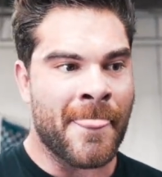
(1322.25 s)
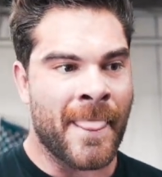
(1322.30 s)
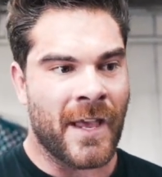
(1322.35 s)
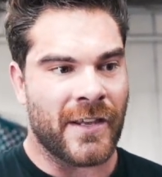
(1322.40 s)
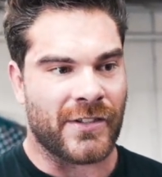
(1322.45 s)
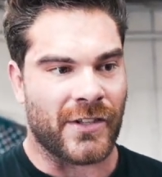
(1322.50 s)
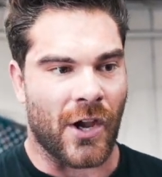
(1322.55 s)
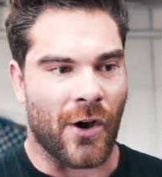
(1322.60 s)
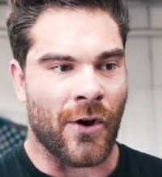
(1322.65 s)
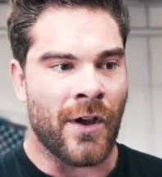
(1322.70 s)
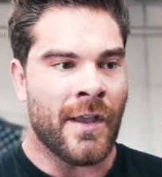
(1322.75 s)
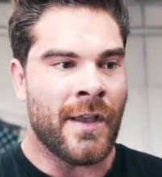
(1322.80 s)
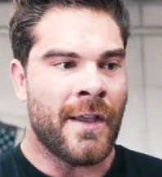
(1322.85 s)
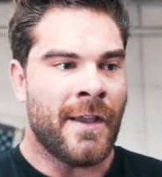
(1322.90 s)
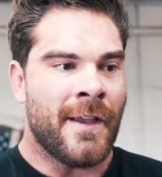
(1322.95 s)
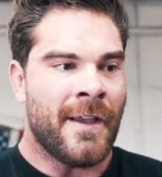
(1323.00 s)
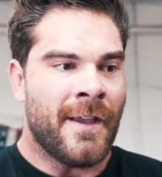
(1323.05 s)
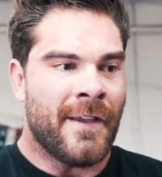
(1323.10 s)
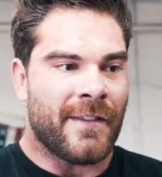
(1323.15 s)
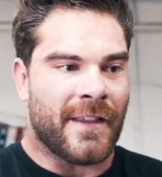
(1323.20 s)
So
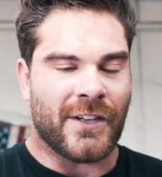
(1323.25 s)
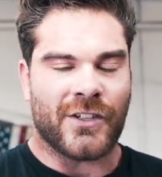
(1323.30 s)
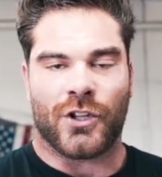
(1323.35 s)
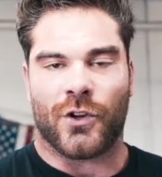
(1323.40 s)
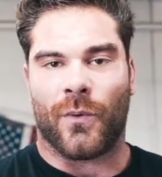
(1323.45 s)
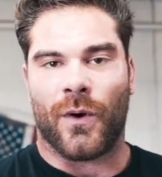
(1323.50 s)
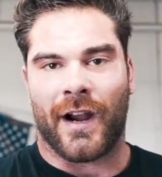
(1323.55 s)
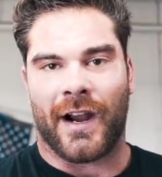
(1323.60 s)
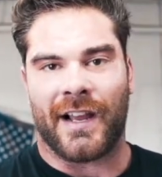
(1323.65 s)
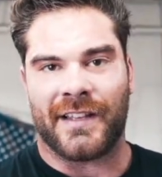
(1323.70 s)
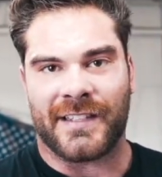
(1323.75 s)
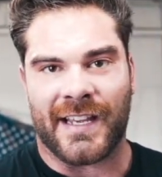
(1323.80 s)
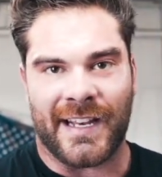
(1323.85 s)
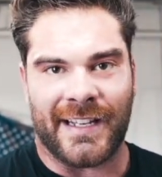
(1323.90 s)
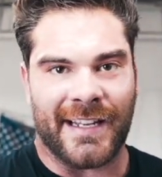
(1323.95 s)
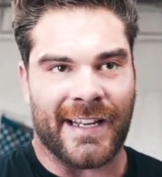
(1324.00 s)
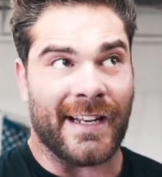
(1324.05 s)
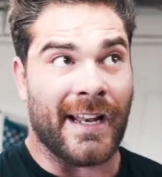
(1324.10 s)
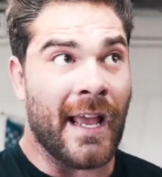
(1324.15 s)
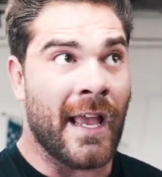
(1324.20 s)
these are the workouts I
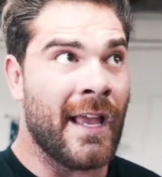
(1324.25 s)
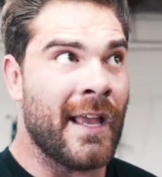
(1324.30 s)
did